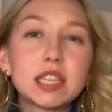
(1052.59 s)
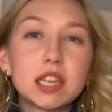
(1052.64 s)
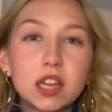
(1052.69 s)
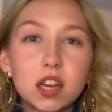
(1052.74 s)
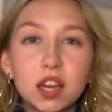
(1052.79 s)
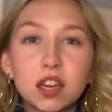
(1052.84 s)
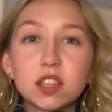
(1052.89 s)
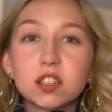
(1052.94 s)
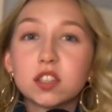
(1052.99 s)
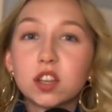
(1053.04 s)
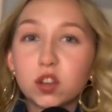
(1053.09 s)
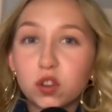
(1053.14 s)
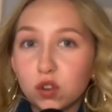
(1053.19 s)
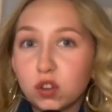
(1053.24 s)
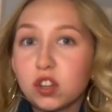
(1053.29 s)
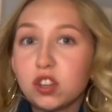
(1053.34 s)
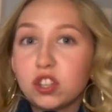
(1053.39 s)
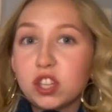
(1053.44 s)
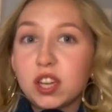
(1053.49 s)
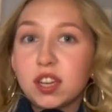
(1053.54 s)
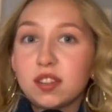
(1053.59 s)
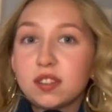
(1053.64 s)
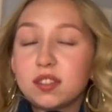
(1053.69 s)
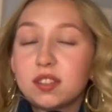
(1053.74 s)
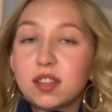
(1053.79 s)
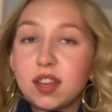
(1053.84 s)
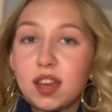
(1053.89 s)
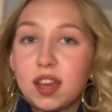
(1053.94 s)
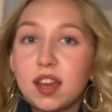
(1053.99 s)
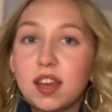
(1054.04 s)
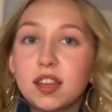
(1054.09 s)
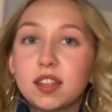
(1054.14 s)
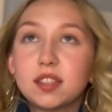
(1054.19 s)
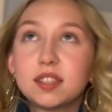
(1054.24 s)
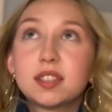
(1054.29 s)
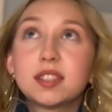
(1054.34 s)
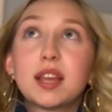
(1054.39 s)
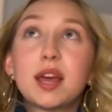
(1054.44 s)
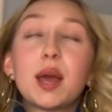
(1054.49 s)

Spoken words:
like a psychologist is